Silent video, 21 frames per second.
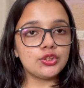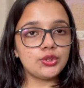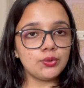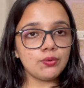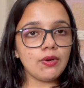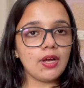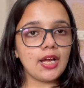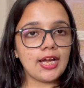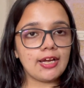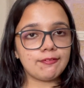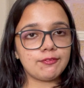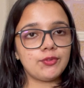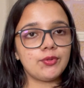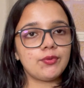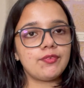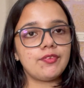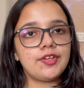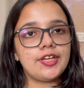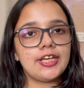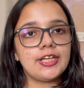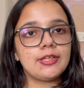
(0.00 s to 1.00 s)
you have to
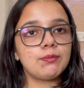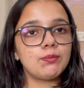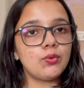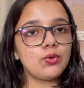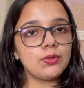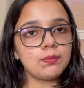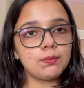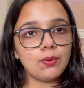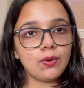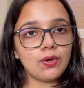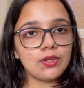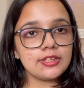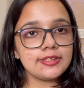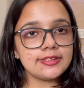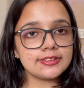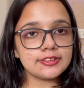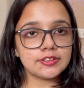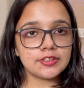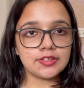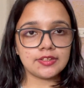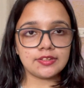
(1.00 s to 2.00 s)
create mood
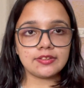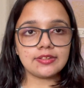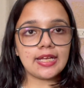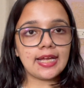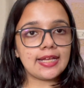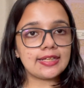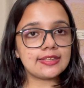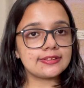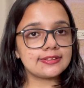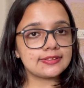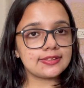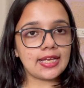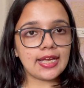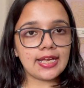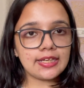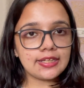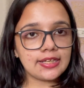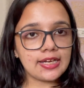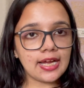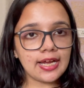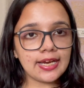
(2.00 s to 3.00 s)
boards, then
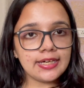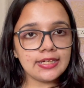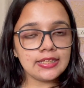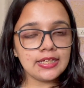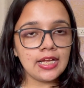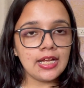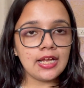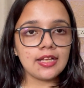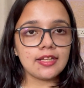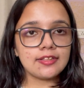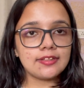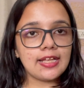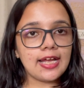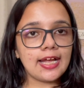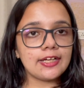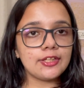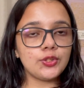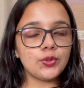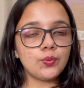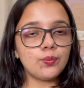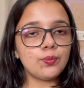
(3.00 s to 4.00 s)
style guide,
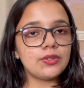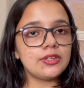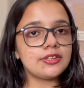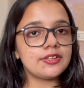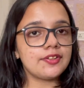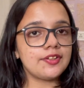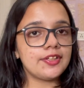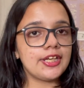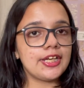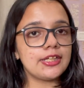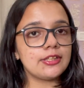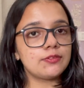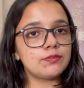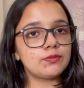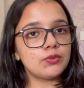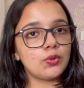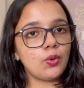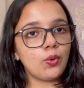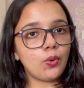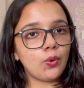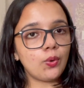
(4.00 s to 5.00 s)
then you will create
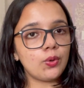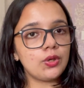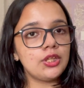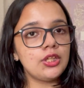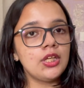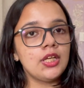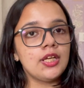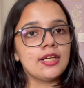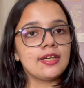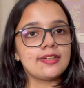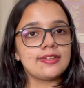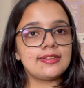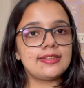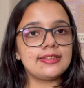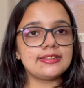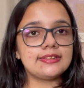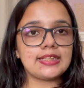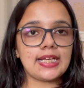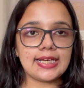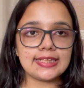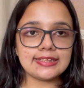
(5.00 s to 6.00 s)
whole
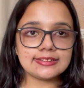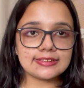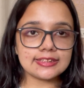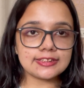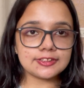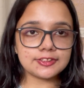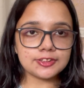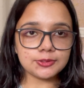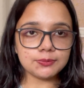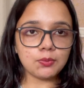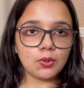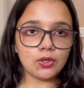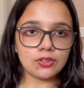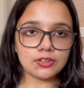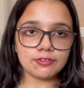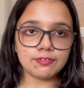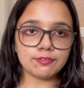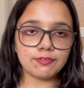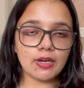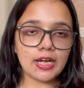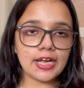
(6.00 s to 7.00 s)
design system
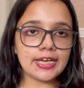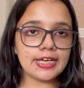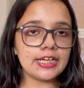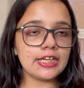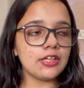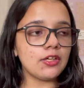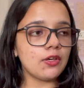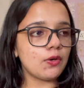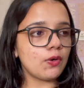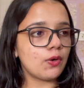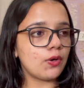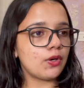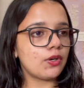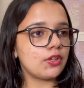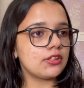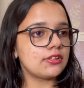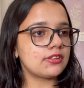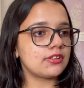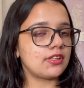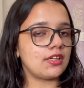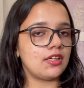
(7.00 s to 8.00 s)
on the file
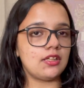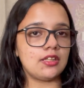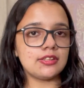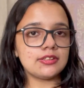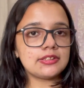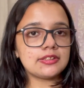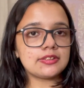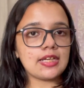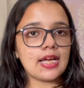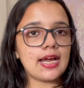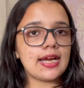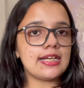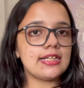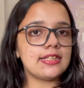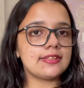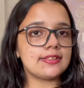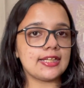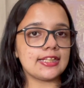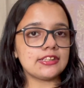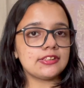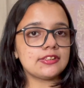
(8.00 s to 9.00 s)
or color
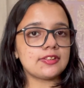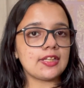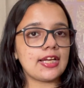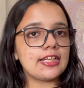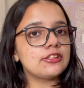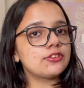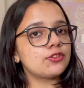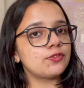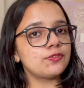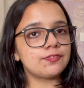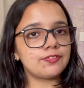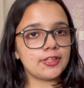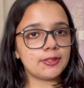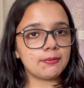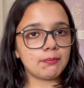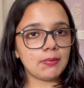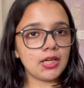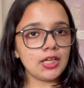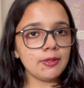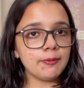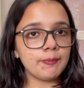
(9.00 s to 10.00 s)
style, text styles on
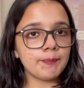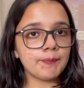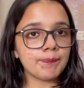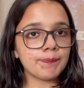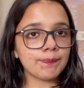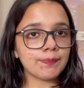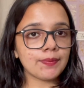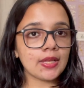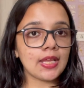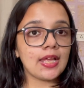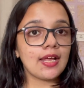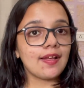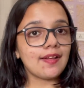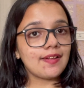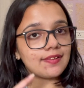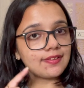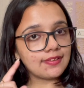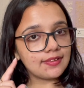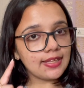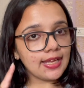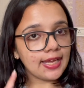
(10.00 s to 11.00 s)
Figma.
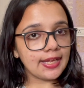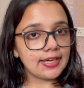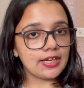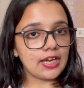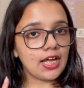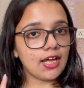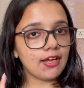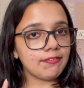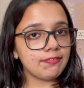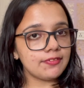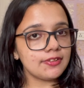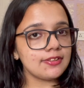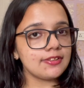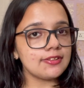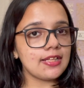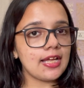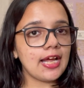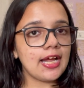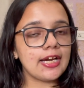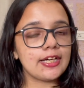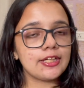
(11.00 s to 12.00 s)
Then
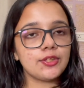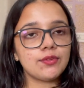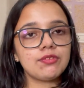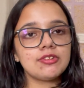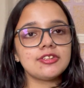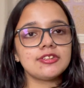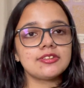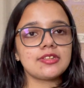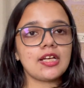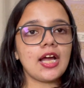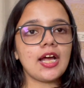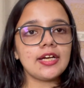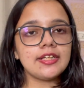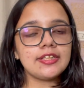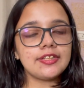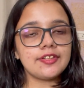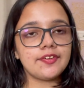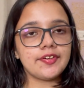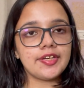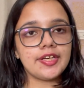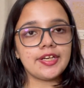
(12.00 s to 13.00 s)
after that, you will
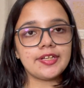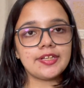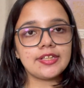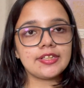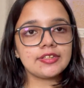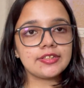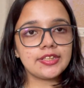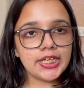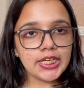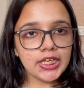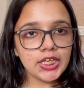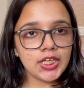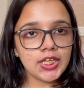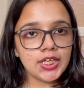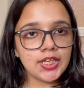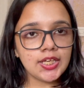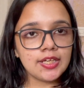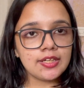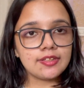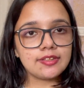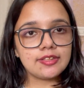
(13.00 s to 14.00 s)
start creating the
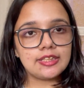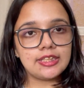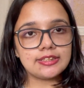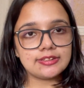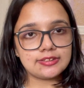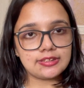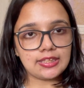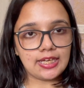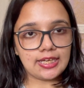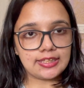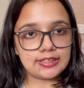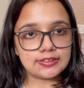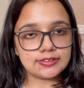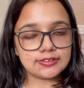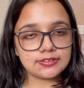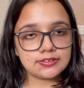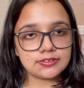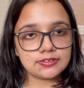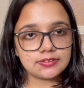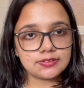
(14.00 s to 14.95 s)
designs